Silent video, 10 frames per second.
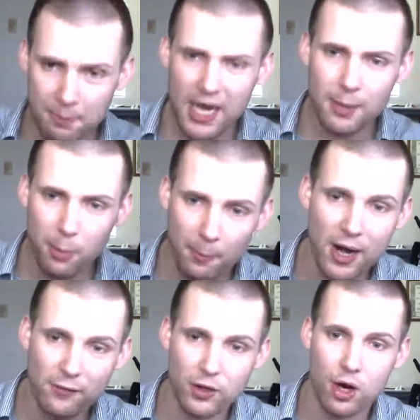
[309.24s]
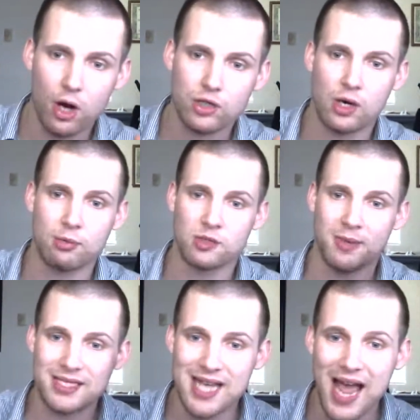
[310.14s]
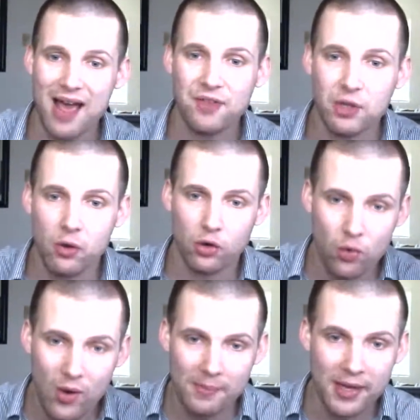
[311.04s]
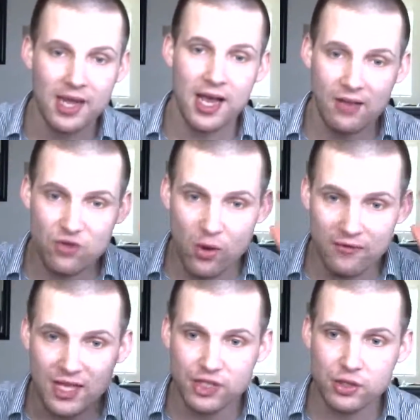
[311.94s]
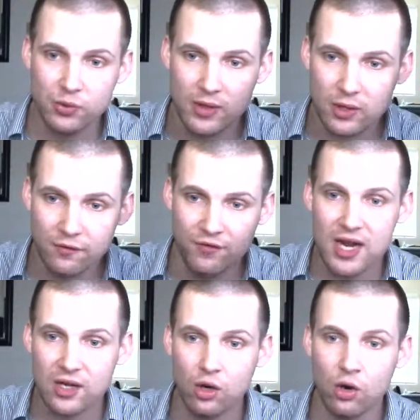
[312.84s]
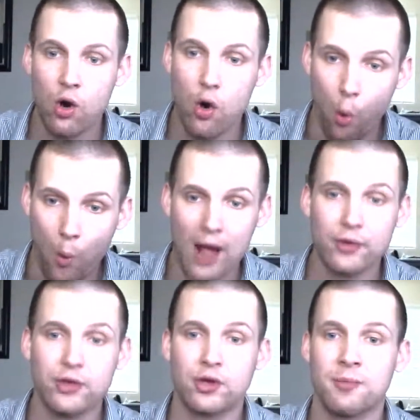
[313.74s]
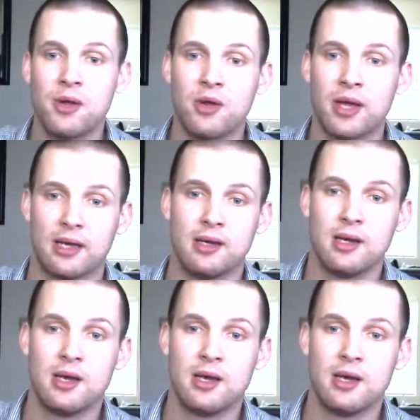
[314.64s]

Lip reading: Being prepared for car troubles means having your own equipment if you have issues with your vehicle while you're commuting.